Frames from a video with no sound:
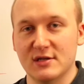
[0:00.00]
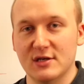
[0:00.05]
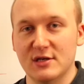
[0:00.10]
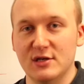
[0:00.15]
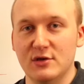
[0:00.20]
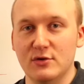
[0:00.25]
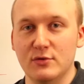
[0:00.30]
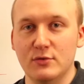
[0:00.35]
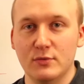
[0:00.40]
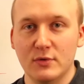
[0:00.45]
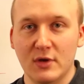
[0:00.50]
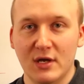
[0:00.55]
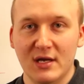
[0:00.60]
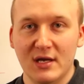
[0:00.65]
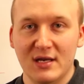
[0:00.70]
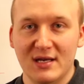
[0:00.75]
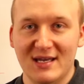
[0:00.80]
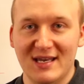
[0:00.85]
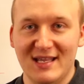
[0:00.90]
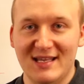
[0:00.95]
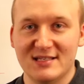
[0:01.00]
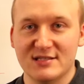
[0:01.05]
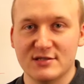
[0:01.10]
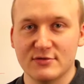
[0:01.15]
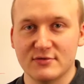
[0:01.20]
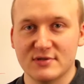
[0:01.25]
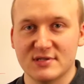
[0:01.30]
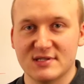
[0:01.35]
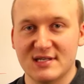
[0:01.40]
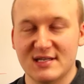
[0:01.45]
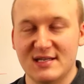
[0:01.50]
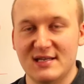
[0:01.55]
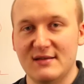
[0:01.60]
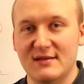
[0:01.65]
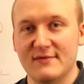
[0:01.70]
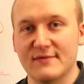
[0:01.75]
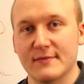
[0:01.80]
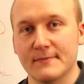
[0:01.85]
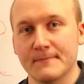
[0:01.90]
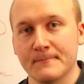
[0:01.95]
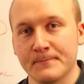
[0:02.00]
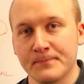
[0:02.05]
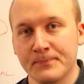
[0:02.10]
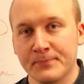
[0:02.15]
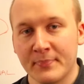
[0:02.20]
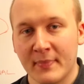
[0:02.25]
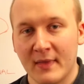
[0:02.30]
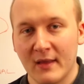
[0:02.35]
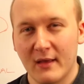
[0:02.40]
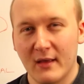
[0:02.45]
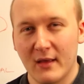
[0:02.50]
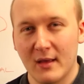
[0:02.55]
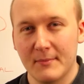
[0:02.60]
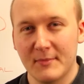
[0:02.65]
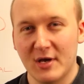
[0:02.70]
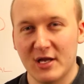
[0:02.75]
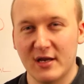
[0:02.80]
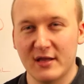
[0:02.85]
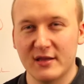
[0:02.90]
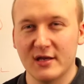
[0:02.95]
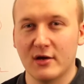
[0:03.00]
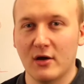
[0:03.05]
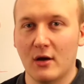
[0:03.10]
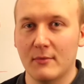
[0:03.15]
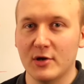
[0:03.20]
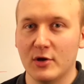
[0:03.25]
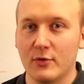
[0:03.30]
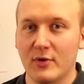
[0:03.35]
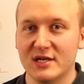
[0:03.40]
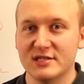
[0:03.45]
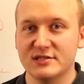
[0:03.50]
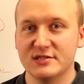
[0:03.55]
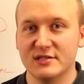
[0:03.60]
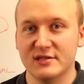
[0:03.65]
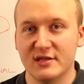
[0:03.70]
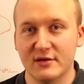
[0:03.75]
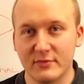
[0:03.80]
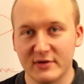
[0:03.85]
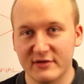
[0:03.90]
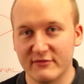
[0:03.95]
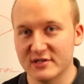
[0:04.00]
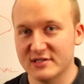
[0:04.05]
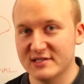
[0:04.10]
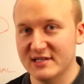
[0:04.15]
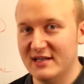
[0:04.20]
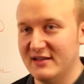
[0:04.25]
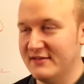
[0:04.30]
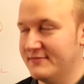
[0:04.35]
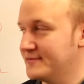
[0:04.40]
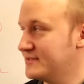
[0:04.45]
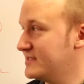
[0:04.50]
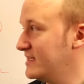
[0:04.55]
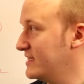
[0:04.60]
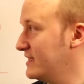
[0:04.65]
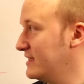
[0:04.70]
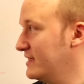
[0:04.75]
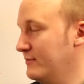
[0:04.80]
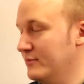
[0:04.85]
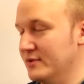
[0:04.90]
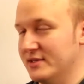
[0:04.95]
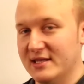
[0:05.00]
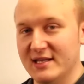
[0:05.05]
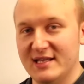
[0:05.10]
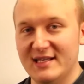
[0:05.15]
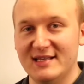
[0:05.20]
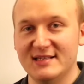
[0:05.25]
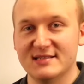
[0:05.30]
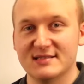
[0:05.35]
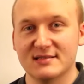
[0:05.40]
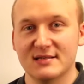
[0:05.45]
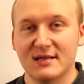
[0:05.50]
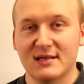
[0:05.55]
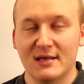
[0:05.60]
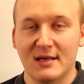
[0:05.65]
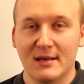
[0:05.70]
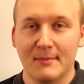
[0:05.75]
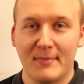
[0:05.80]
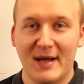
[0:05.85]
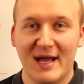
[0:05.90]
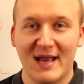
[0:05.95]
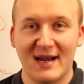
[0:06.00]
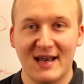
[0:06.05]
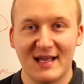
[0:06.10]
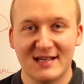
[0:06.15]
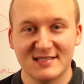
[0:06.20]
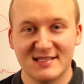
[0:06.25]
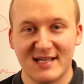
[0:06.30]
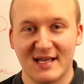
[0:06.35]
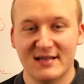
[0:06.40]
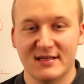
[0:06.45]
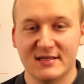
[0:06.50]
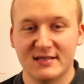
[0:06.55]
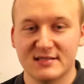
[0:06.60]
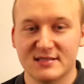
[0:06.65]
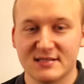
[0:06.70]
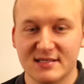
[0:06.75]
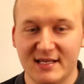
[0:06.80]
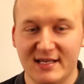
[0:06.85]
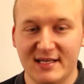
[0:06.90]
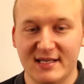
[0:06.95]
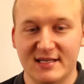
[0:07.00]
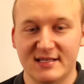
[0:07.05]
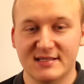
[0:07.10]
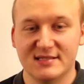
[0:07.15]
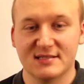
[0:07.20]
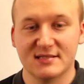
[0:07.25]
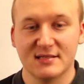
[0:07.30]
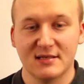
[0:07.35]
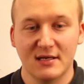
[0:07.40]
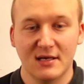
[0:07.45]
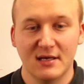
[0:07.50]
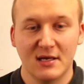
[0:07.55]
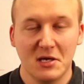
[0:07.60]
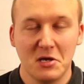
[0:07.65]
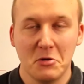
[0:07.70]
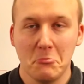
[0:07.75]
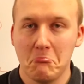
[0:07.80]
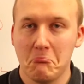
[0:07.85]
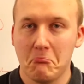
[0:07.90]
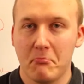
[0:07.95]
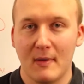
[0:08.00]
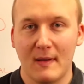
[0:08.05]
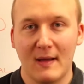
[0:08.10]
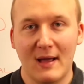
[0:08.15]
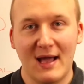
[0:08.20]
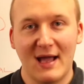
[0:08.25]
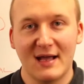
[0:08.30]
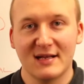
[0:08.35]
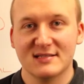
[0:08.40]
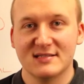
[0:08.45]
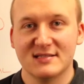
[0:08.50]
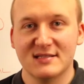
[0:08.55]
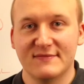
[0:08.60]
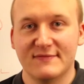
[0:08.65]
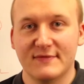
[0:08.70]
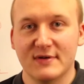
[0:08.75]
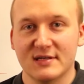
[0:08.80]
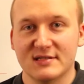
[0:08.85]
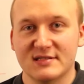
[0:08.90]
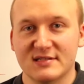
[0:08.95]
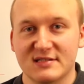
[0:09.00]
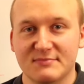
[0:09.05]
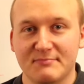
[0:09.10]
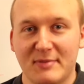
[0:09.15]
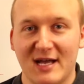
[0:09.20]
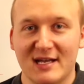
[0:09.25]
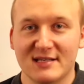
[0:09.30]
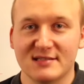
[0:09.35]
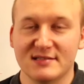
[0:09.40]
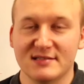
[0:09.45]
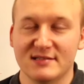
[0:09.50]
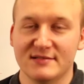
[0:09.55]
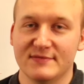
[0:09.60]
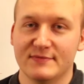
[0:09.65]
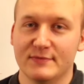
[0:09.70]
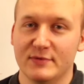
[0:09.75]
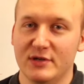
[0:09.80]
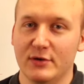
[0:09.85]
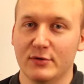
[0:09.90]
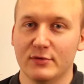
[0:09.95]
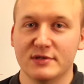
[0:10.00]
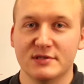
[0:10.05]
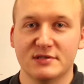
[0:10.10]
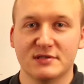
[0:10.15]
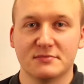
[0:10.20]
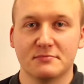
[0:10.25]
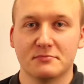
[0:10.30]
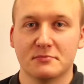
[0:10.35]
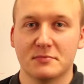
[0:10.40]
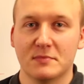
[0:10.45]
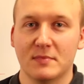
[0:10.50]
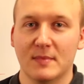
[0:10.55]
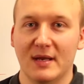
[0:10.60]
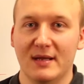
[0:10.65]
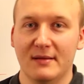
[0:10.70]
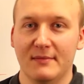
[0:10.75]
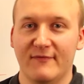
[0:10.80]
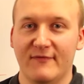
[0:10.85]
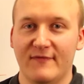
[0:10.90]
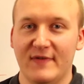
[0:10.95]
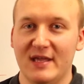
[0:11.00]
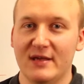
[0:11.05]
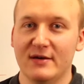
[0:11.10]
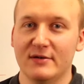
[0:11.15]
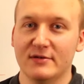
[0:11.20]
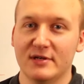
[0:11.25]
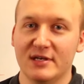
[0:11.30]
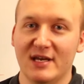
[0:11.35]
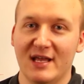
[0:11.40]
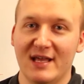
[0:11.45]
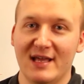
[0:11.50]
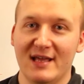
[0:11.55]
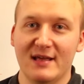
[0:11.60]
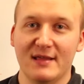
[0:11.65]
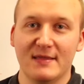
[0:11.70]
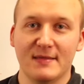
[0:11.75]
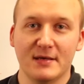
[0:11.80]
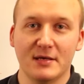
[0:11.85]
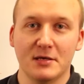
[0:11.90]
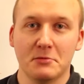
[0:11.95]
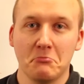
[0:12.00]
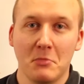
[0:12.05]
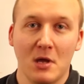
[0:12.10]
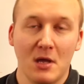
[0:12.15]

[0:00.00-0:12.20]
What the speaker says: that you need to receive. Another common question that we receive, particularly with these paddle antennas, is active versus passive. We always feel and hear that